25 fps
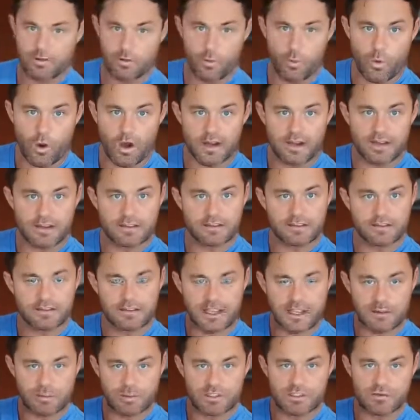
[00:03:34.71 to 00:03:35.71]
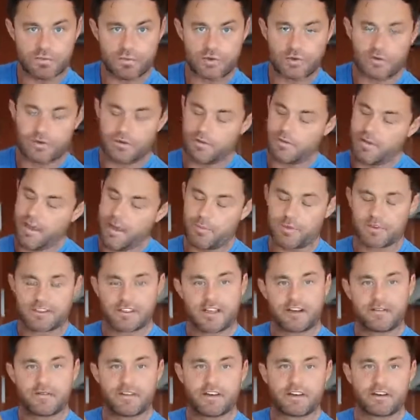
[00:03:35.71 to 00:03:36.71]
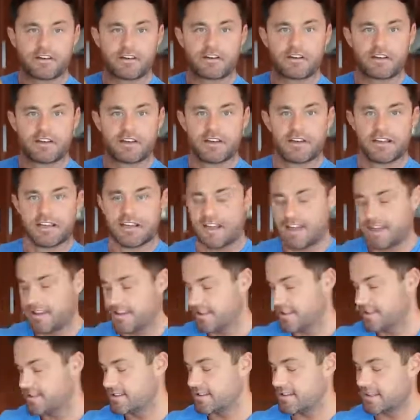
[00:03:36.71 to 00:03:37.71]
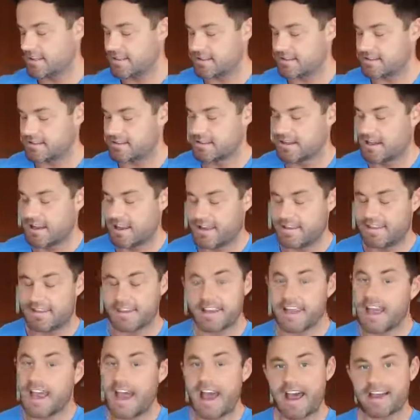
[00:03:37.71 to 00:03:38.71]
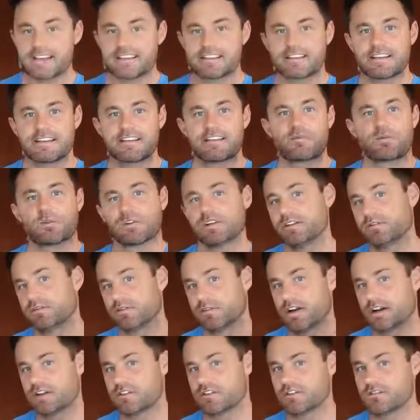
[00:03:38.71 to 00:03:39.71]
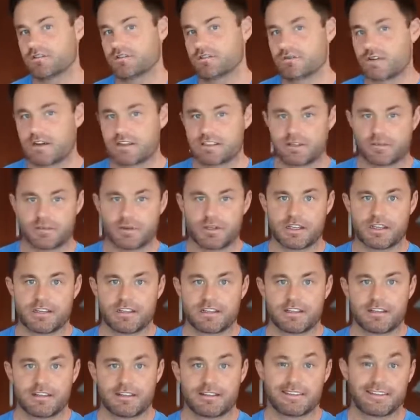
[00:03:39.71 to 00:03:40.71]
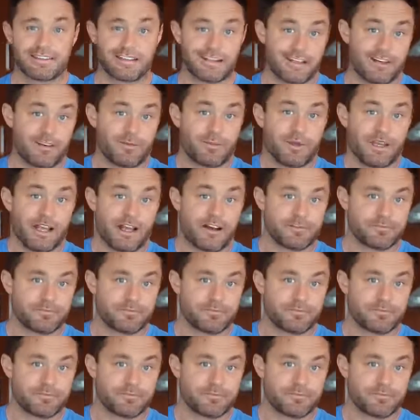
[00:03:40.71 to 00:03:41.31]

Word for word: one tablespoon of apple cider vinegar, and this is the acid reflux juice recipe. It's gonna help you